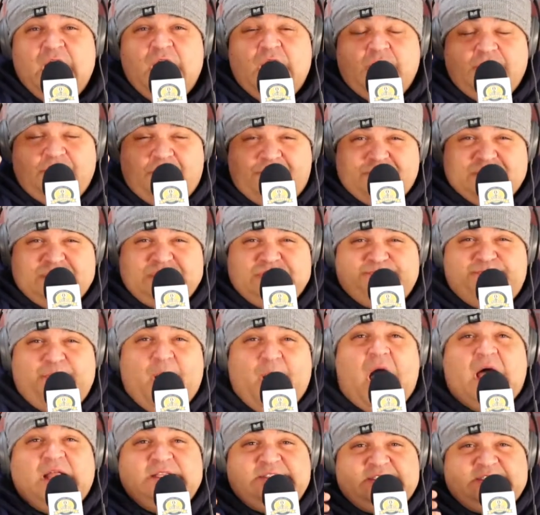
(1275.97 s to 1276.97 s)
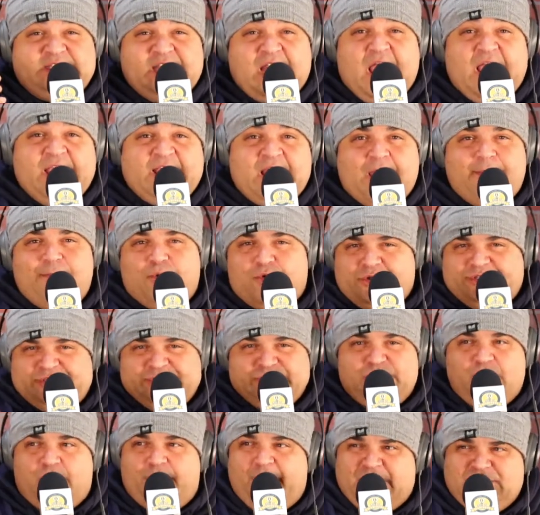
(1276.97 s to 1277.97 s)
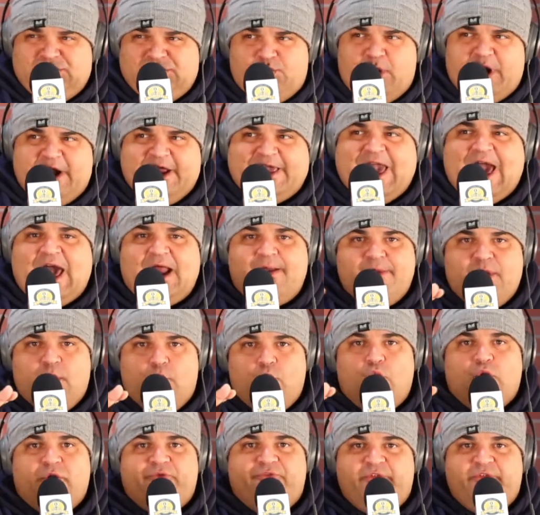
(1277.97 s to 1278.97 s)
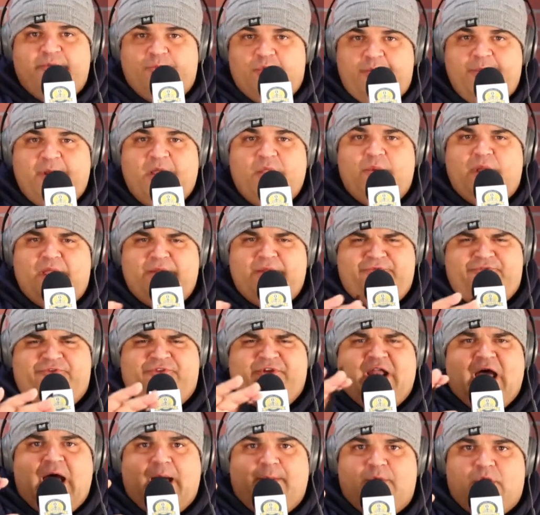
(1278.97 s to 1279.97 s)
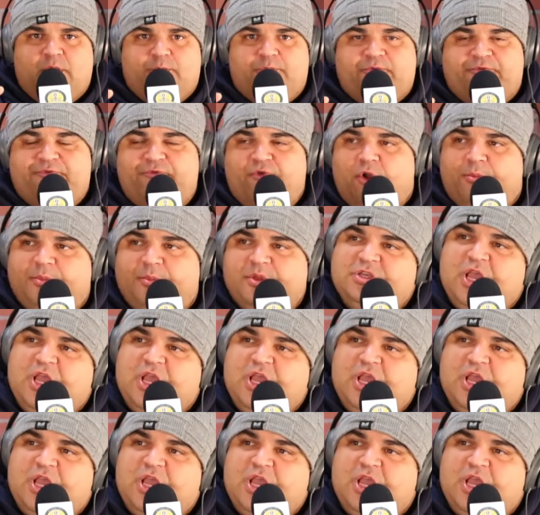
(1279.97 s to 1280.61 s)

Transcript: the response that I got, Marissa Tomei, she won an Academy Award for the movie, by the way. Phenomenal performance.